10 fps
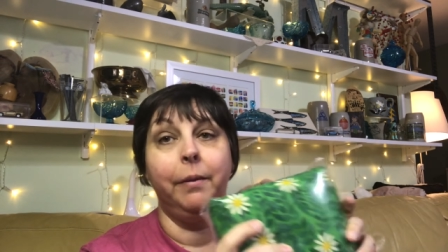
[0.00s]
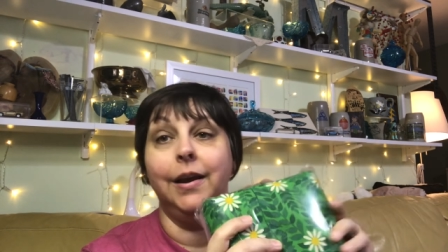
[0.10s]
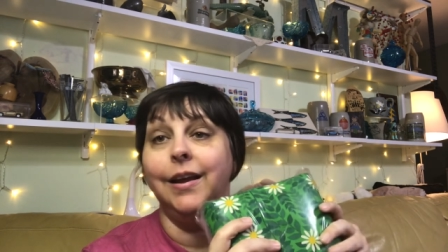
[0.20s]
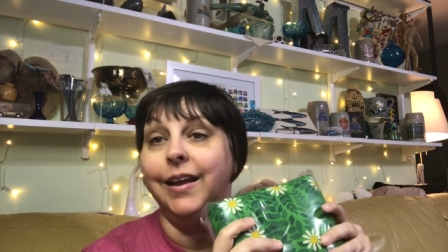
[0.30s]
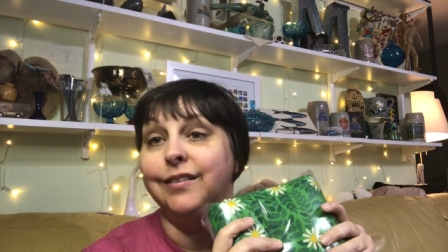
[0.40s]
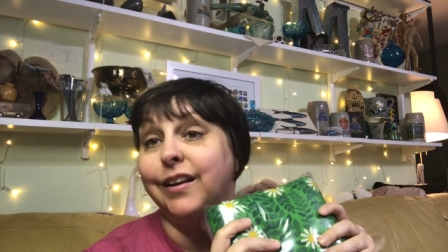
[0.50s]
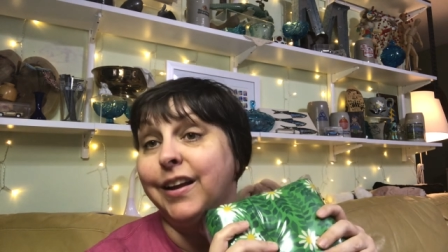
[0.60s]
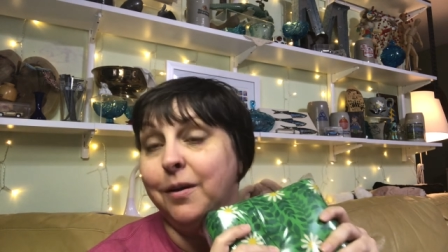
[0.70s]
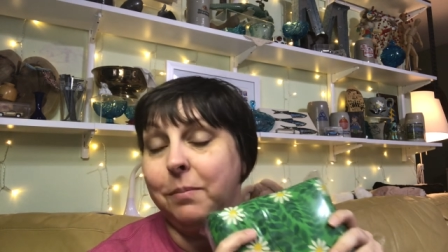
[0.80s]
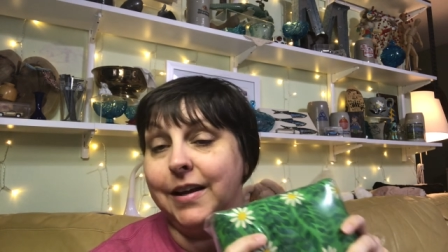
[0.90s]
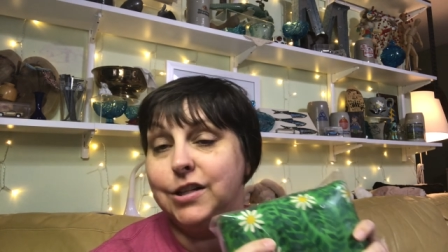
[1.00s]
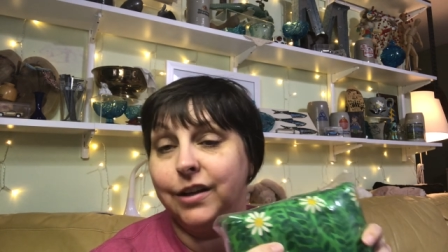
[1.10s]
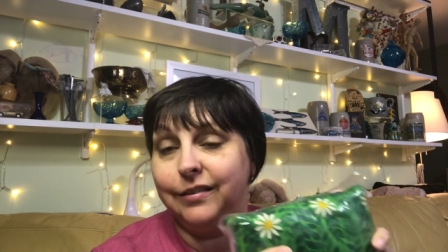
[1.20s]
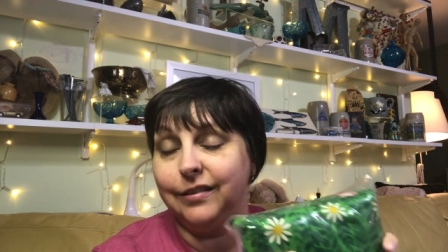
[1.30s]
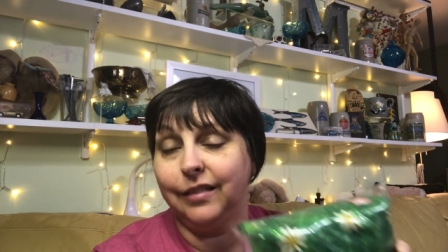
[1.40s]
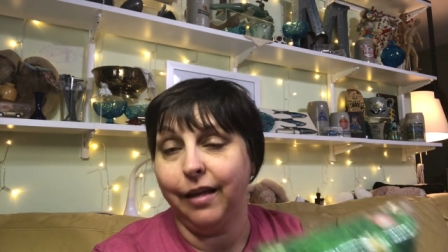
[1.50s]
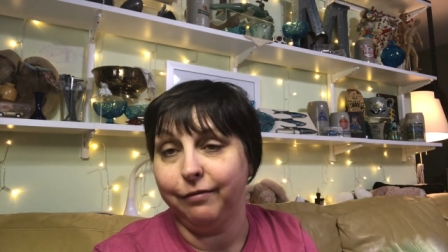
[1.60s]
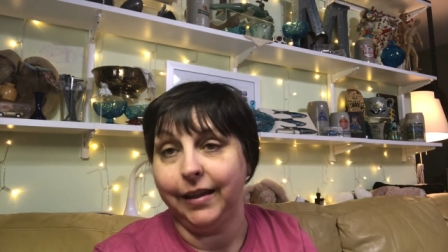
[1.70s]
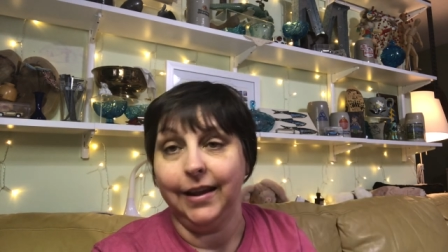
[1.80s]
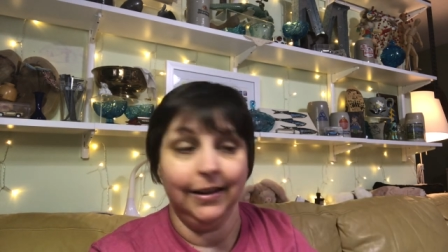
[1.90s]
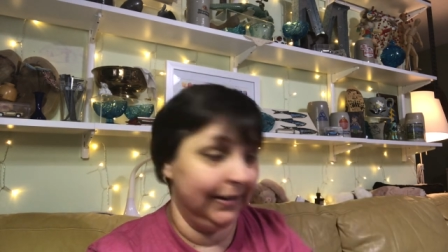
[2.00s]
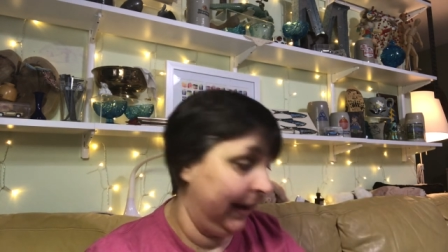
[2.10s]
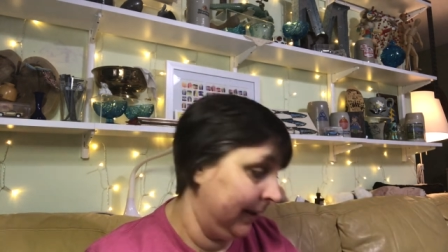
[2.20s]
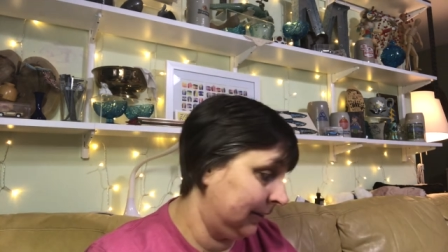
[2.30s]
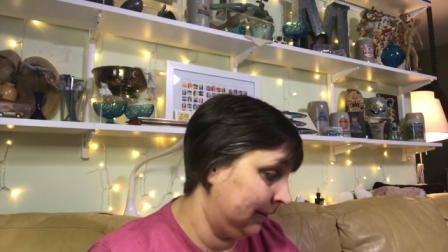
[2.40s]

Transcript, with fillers: but is it going to be just as lovely? Yes.